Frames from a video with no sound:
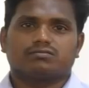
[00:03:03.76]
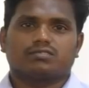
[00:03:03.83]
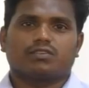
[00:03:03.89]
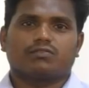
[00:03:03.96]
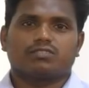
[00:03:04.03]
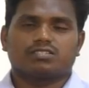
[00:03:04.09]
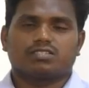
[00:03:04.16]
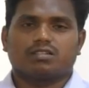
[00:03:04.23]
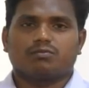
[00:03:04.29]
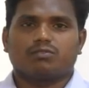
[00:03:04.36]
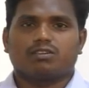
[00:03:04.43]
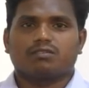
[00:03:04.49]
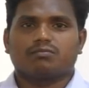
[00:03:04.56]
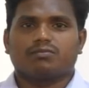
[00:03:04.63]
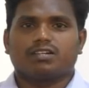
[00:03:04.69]
sufficient
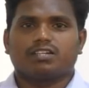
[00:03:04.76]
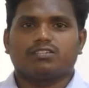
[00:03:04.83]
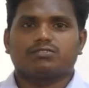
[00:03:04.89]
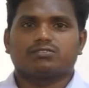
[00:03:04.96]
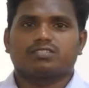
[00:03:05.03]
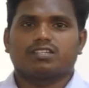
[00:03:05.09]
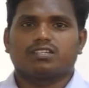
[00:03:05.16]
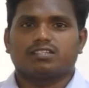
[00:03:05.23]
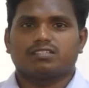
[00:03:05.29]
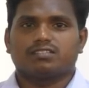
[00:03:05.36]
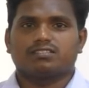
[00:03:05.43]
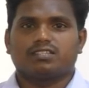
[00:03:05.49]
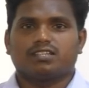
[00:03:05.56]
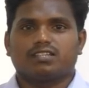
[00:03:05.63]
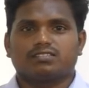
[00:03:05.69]
amount of money to stay
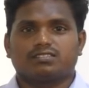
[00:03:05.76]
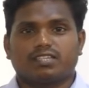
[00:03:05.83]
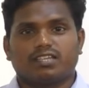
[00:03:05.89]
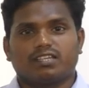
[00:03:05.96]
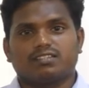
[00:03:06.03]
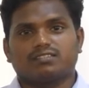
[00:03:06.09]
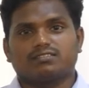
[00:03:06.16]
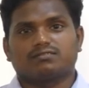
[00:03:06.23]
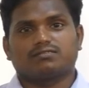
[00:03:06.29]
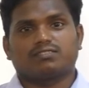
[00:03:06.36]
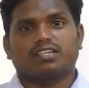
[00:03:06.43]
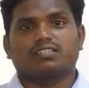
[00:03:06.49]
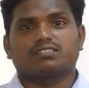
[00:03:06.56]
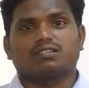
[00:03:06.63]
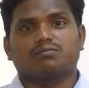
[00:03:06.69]
stay, stay in
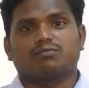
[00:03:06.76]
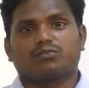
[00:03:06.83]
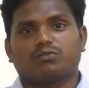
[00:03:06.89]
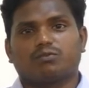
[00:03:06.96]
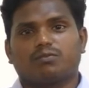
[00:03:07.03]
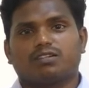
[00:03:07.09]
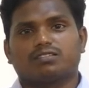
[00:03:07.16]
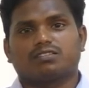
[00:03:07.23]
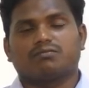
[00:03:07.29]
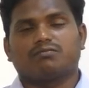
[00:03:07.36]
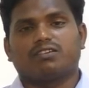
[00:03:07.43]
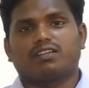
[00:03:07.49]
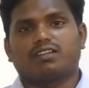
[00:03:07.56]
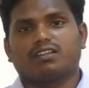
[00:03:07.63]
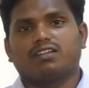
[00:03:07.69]
take some room or
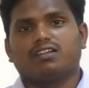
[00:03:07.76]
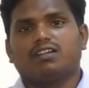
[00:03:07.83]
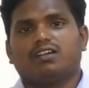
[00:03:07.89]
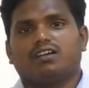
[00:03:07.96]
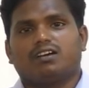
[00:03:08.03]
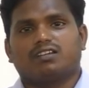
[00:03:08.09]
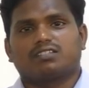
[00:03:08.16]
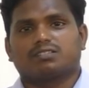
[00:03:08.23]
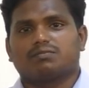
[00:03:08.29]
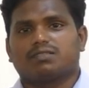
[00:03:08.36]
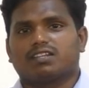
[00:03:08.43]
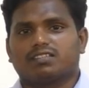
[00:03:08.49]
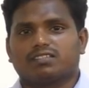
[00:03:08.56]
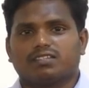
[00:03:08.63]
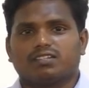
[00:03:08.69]
somewhere or something
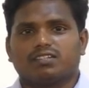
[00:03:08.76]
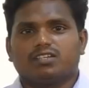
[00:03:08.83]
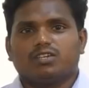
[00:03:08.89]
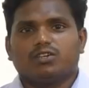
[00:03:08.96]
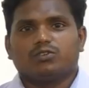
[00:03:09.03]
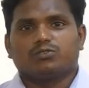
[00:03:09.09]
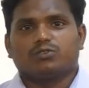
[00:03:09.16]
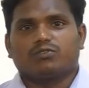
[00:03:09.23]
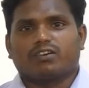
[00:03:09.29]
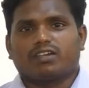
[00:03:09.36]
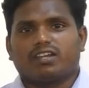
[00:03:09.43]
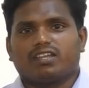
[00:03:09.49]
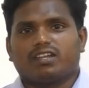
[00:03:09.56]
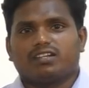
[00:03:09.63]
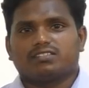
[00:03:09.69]
like that so
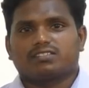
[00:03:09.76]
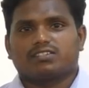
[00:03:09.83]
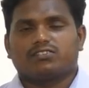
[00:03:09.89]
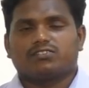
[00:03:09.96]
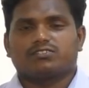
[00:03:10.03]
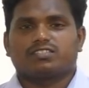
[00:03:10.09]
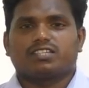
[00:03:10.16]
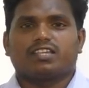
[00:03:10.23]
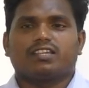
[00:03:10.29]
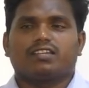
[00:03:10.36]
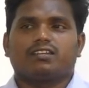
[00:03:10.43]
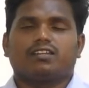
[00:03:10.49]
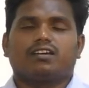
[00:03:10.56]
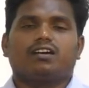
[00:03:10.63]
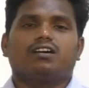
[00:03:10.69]
finally i decided to stay
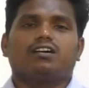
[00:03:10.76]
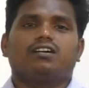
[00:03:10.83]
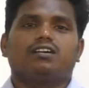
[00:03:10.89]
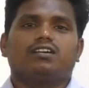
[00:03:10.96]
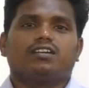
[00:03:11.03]
in uh,